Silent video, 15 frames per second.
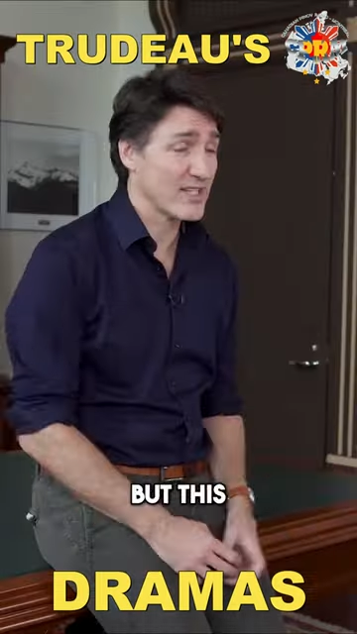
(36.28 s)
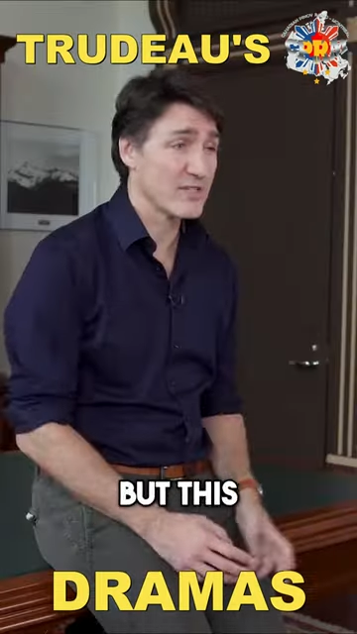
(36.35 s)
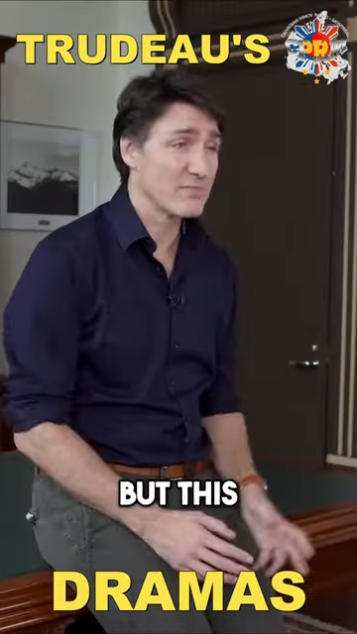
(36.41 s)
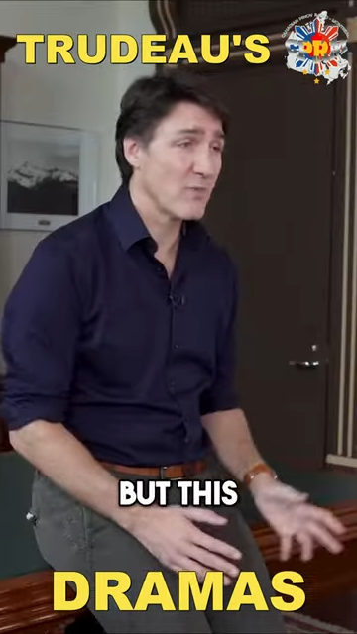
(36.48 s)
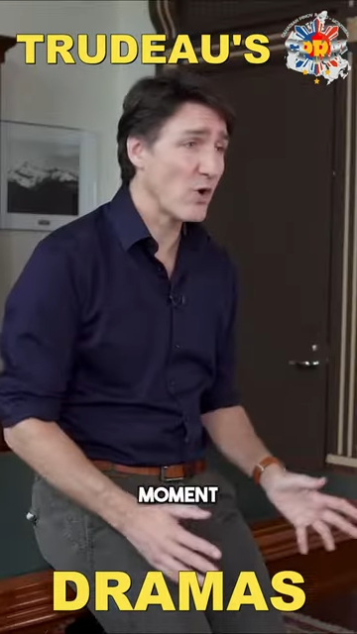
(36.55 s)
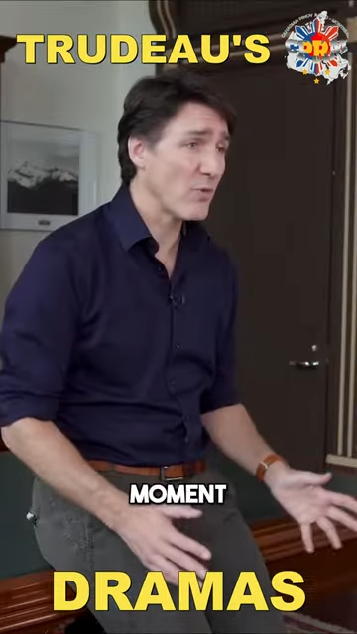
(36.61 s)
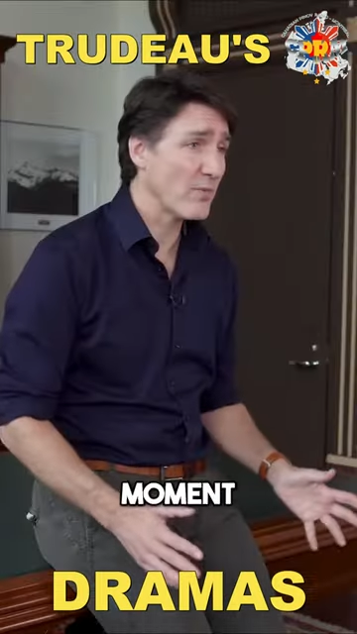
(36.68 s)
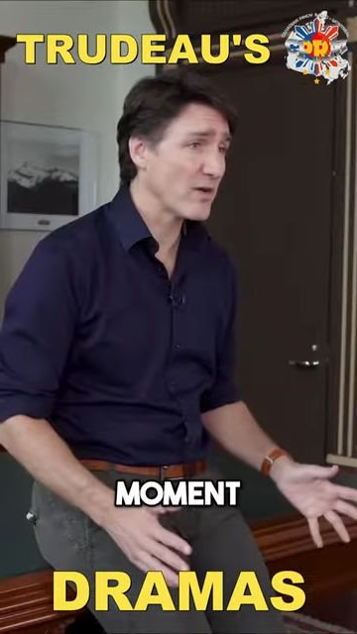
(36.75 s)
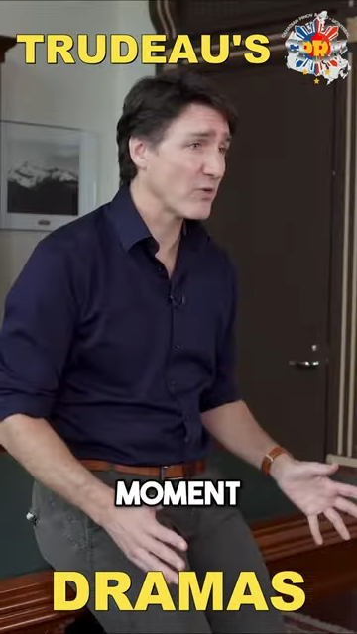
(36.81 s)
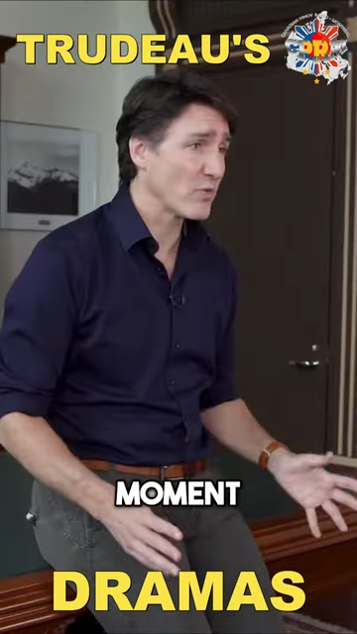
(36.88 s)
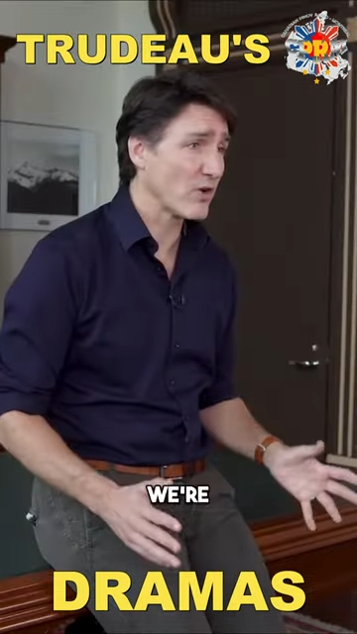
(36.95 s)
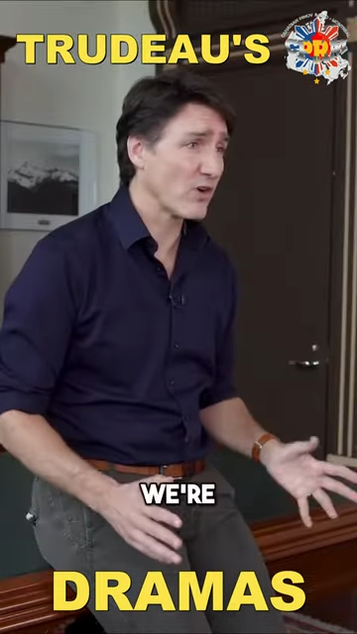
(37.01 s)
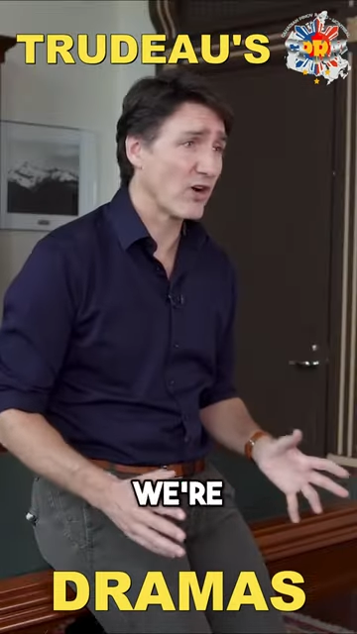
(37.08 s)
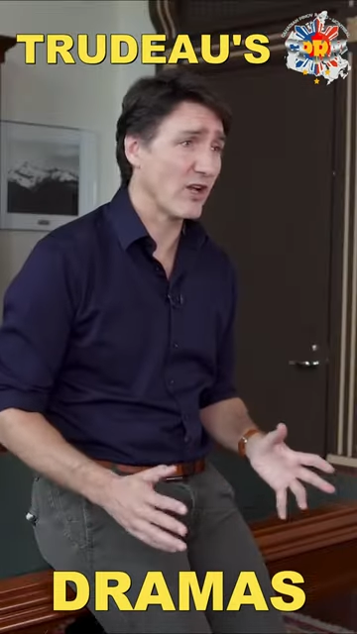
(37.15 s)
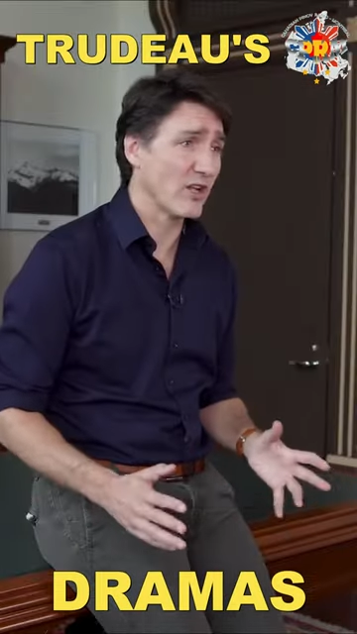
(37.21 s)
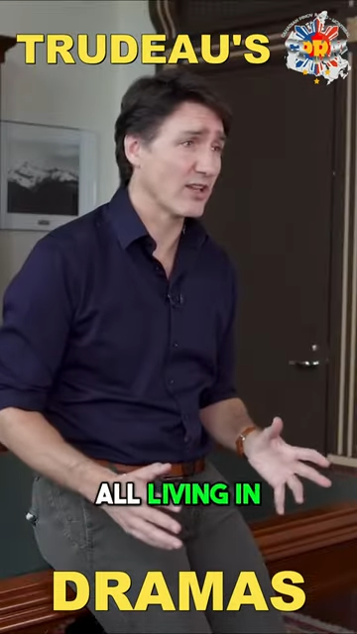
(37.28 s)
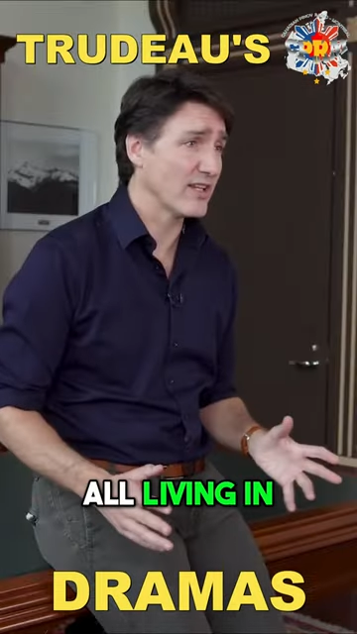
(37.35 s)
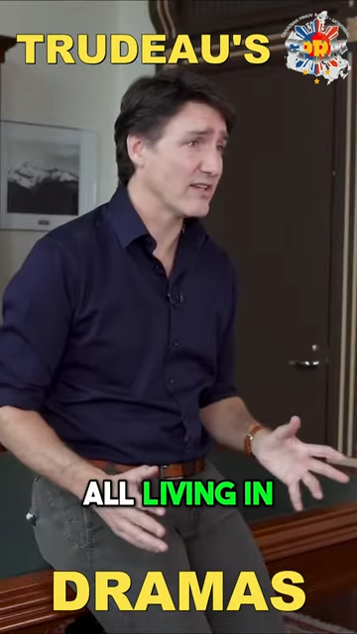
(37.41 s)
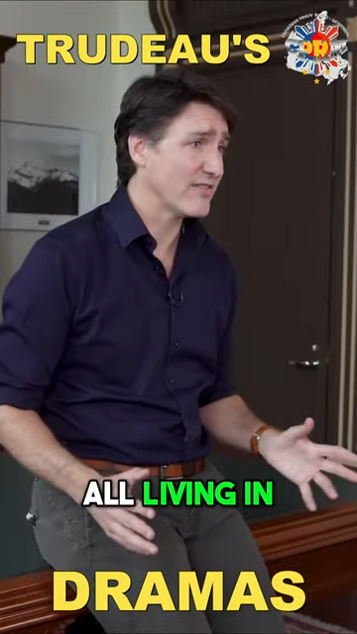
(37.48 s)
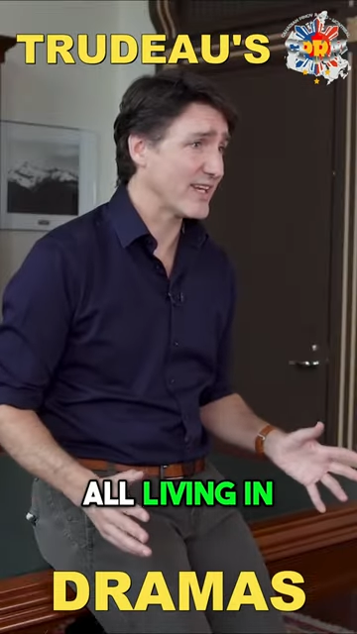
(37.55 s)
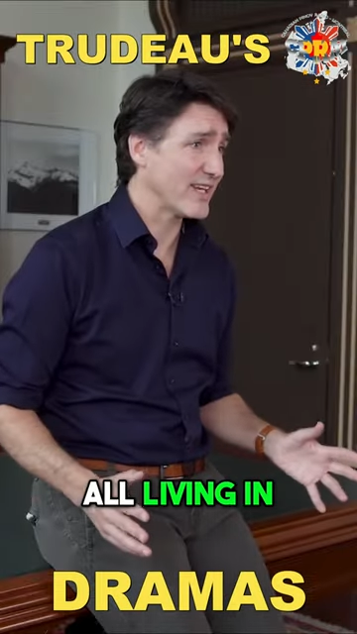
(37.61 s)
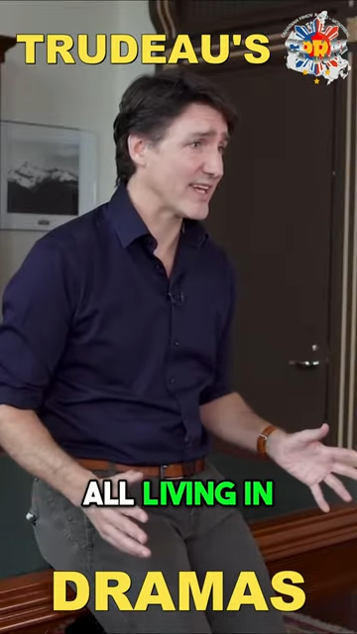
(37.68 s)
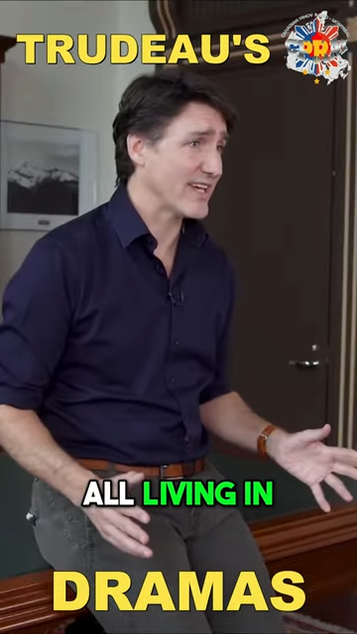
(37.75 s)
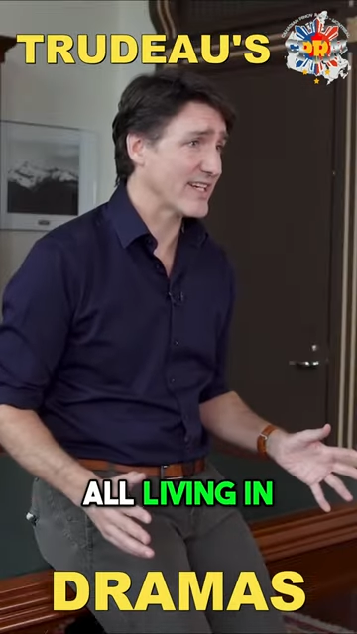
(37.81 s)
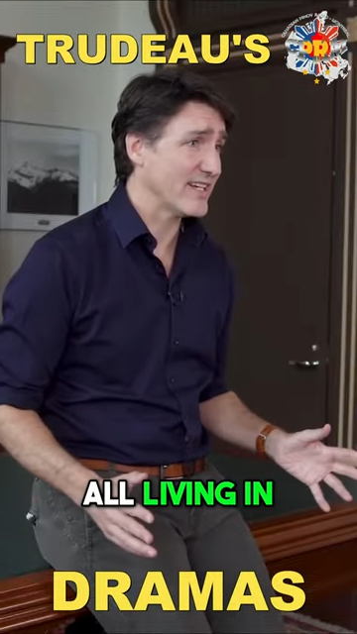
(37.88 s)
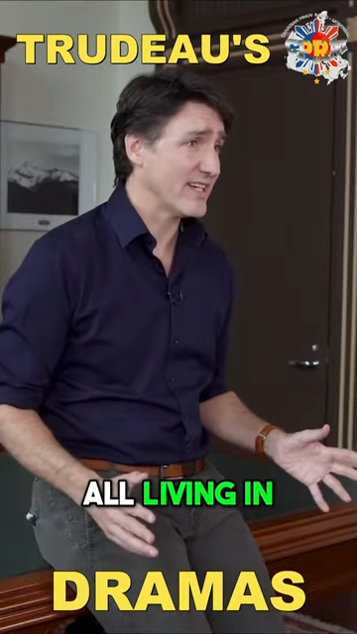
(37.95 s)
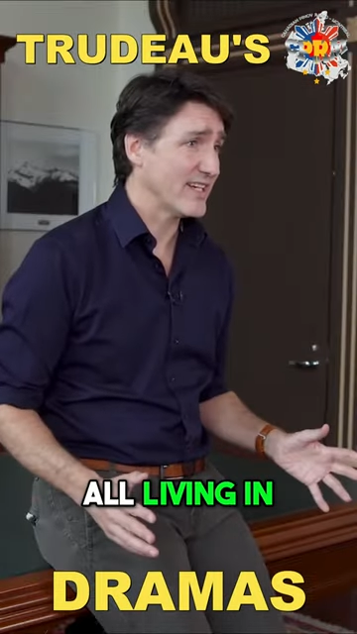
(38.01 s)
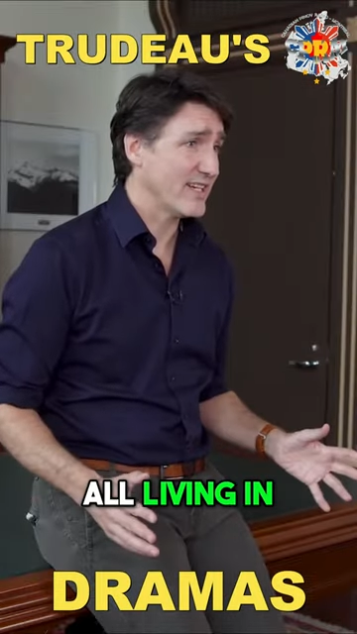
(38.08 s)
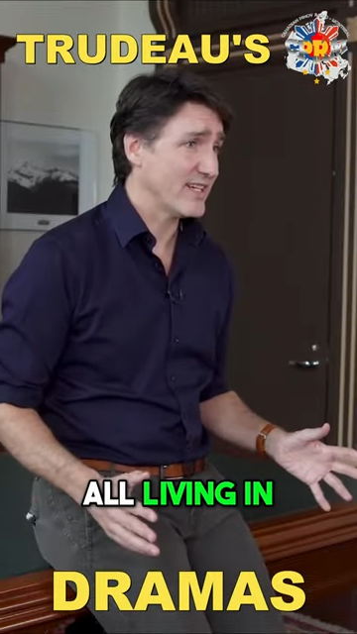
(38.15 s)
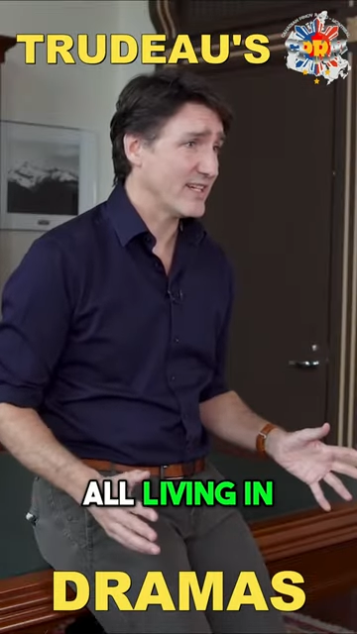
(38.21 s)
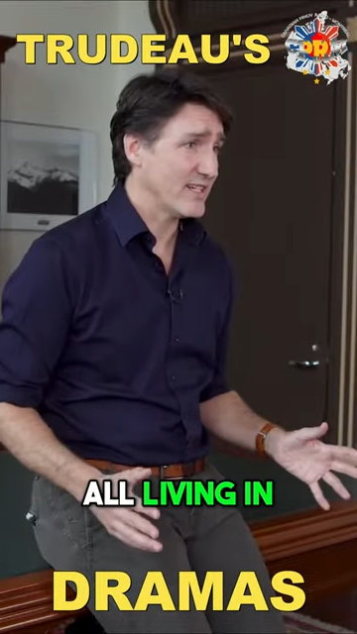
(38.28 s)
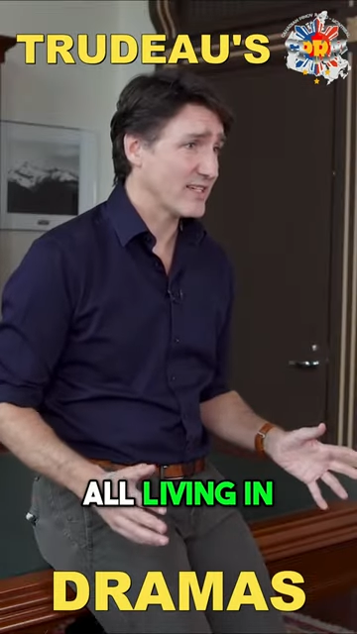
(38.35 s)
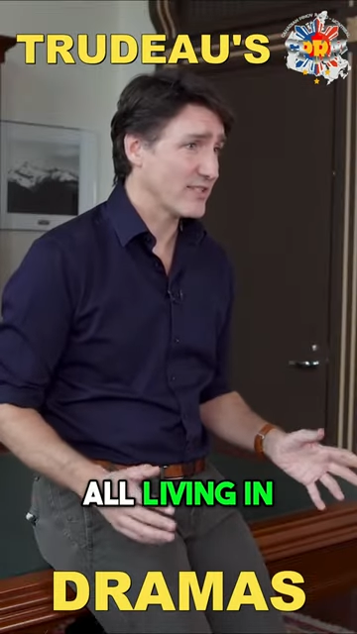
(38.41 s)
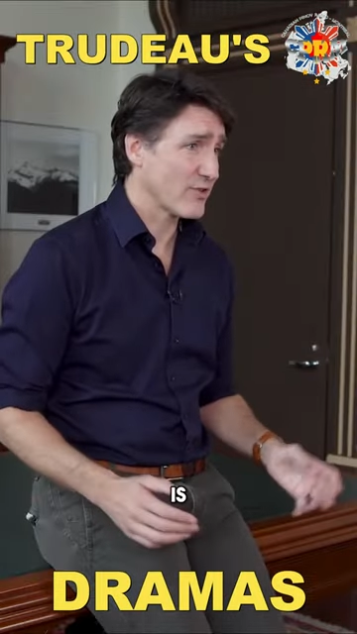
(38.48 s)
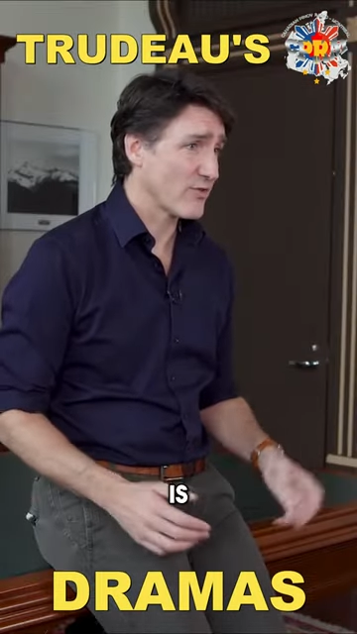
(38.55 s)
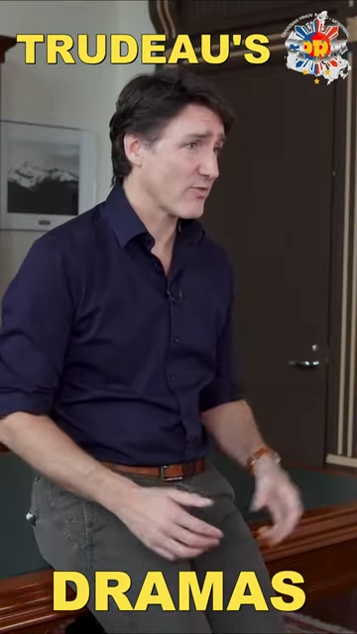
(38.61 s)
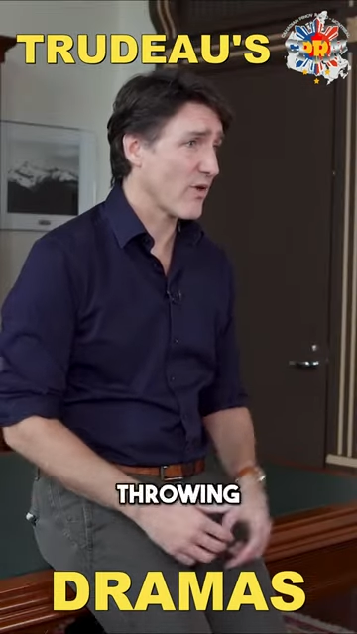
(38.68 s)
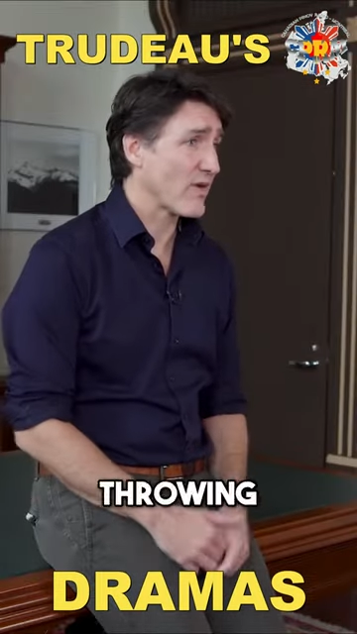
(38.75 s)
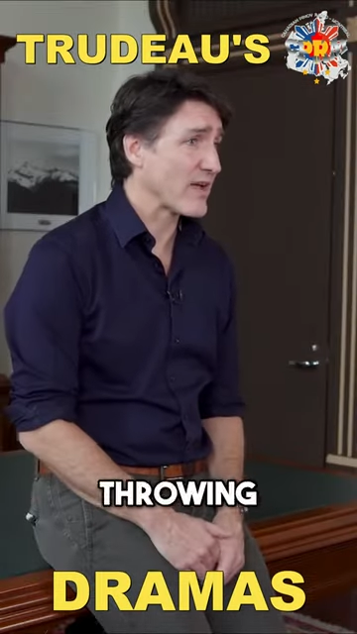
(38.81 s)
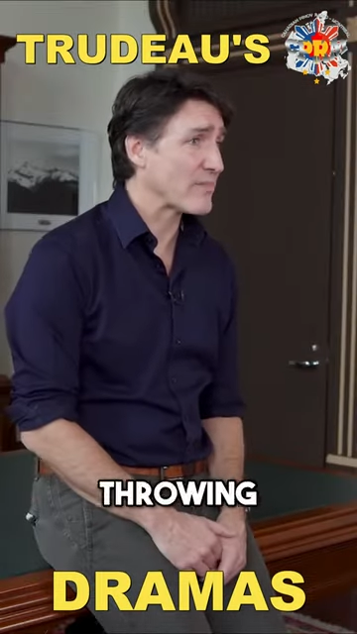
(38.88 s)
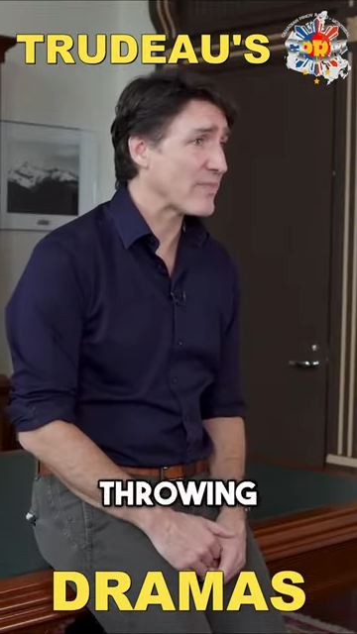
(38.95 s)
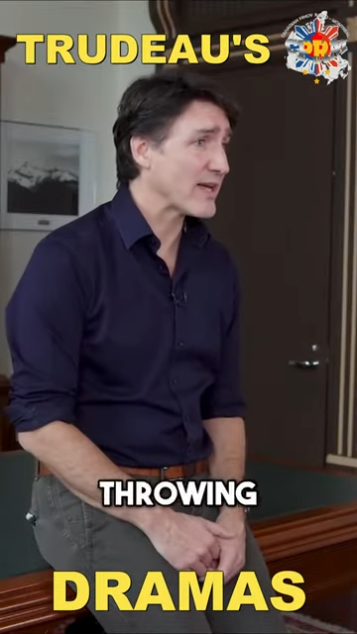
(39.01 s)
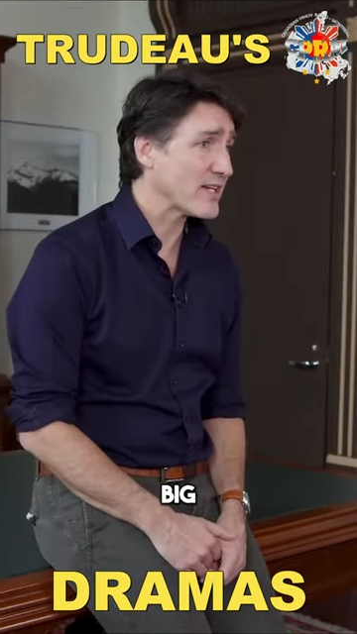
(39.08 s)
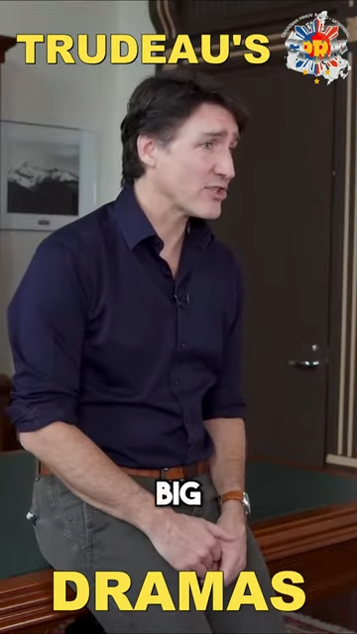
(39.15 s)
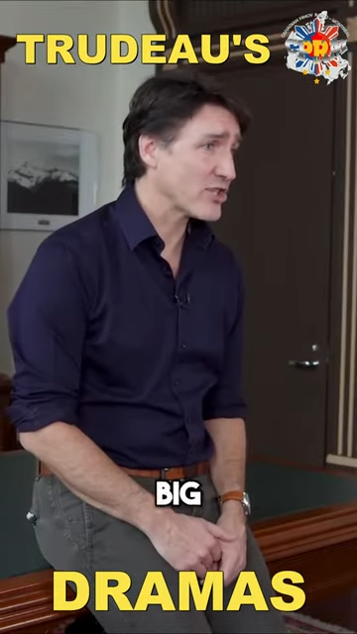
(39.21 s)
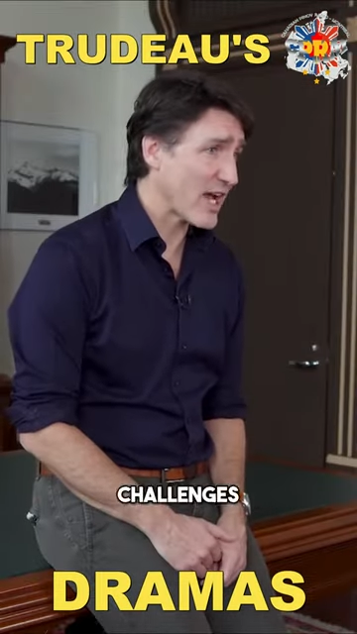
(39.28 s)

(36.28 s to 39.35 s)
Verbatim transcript: this moment we're all living in is throwing big